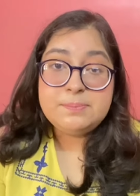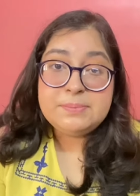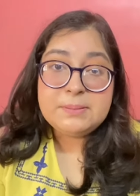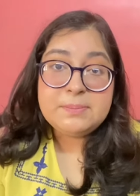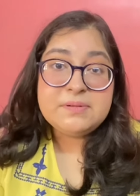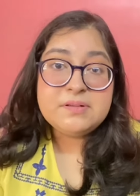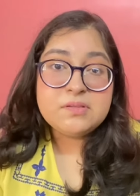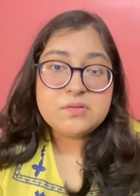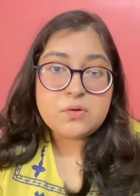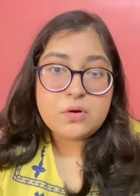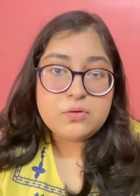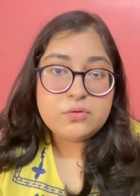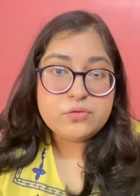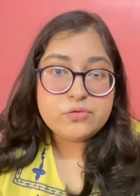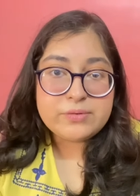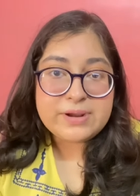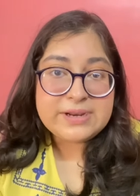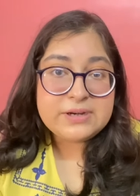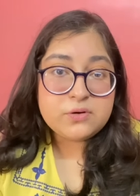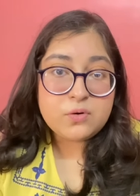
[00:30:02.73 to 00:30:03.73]
people
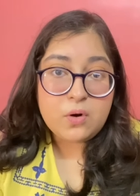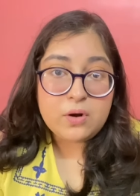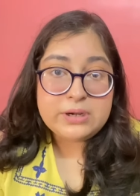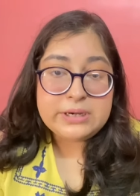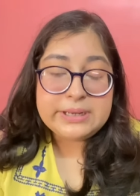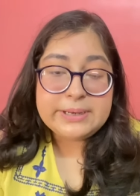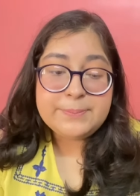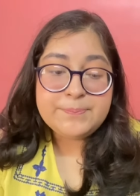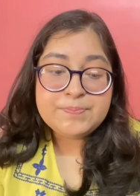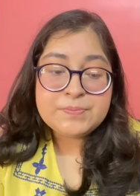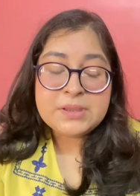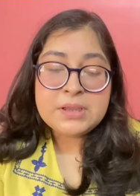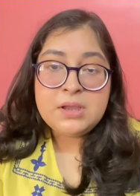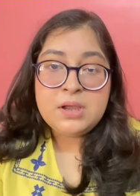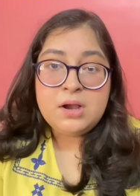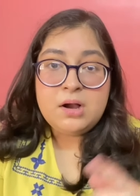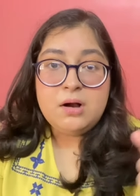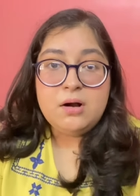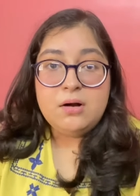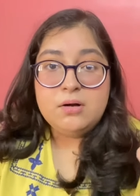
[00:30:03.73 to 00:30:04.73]
Seonwoo tried calling,
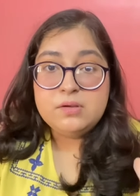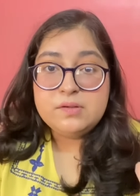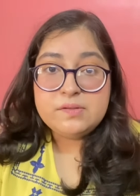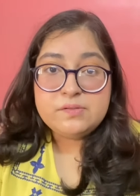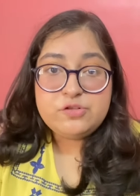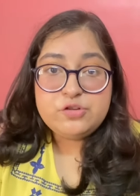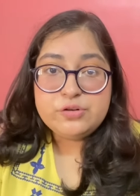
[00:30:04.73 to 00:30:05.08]
uh,